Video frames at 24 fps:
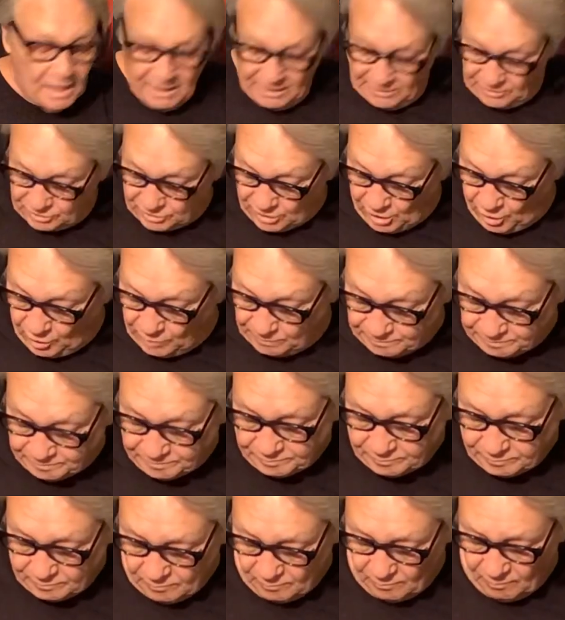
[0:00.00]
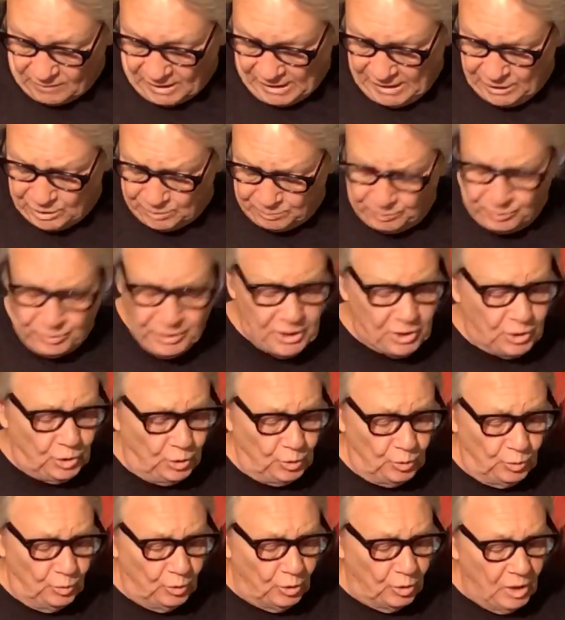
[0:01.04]
So it's pretty
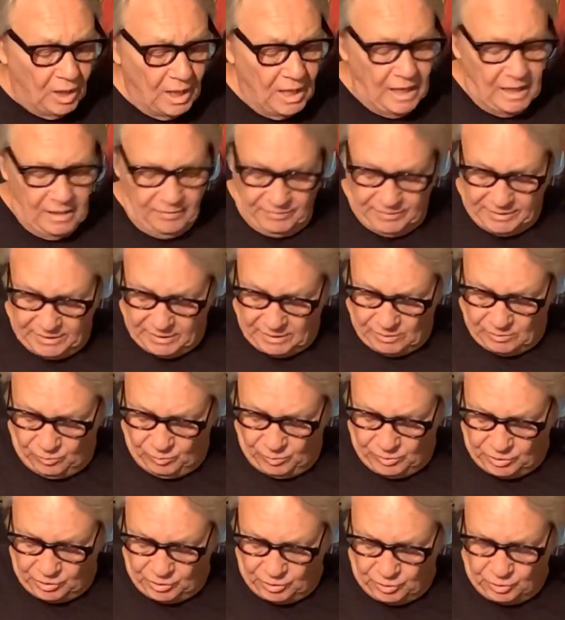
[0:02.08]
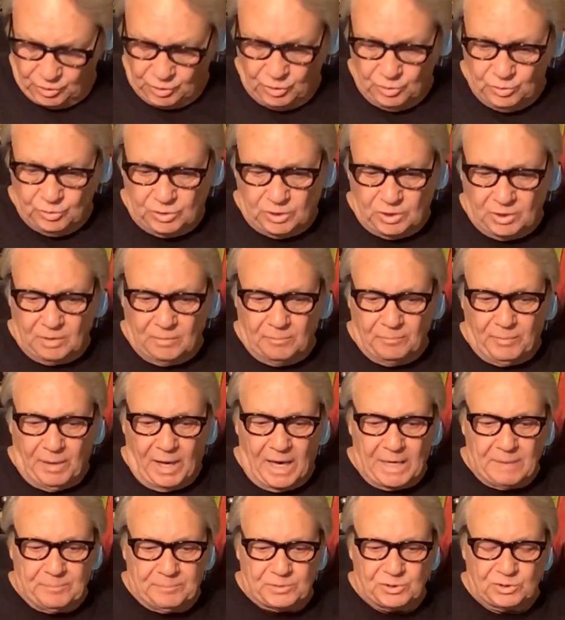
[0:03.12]
cool. When you're using the
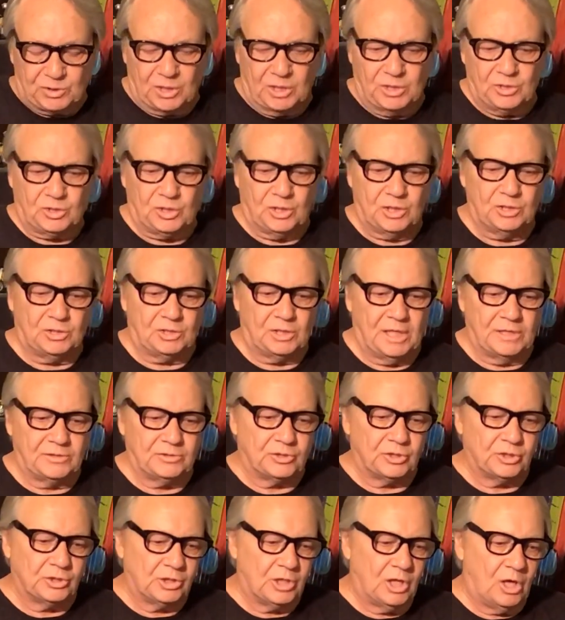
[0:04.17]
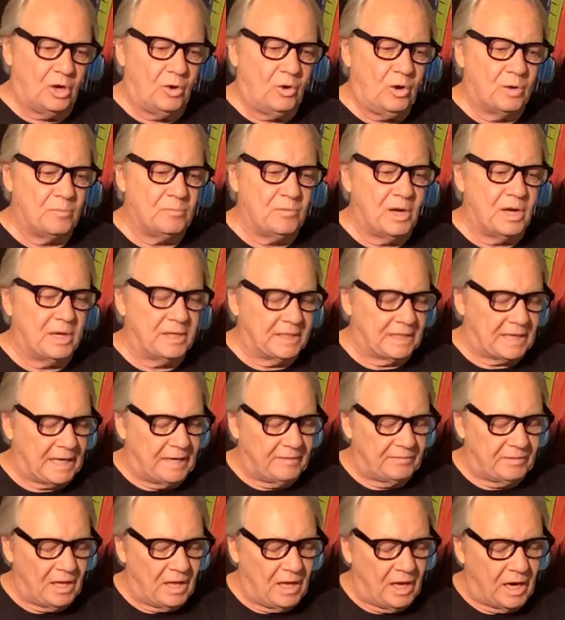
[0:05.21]
bottom position, it does the low harmonic
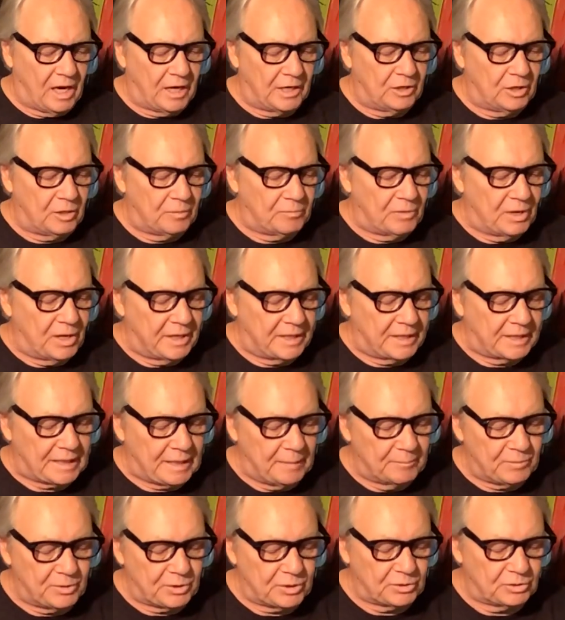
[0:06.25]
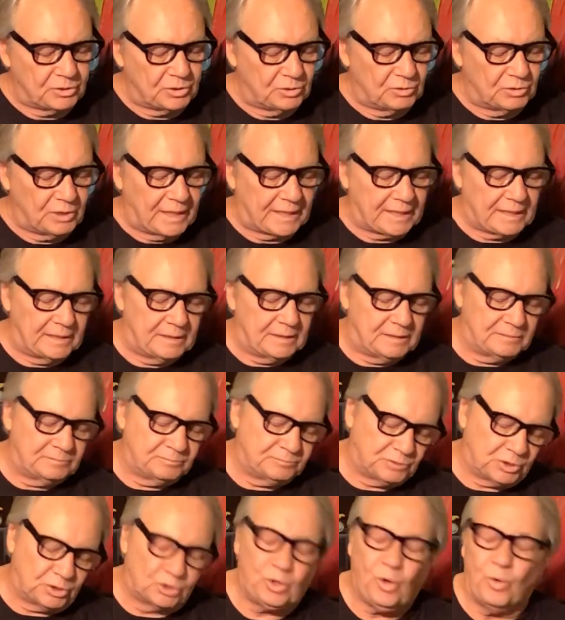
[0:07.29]
and the high harmonic. I'm going to do
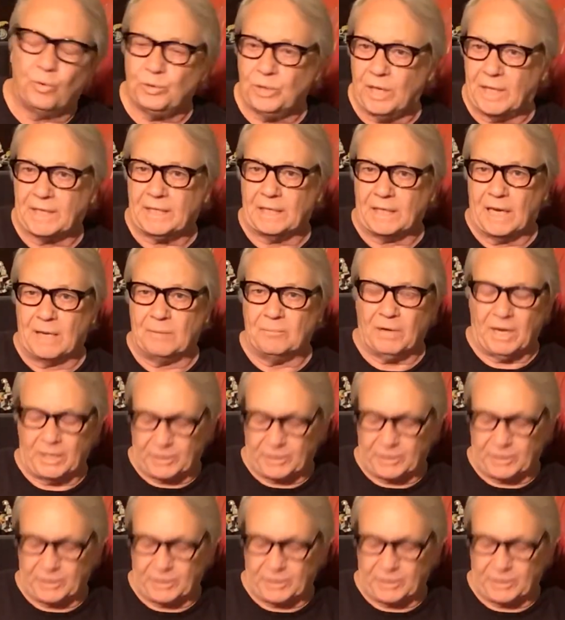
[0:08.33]
just hold like an A minor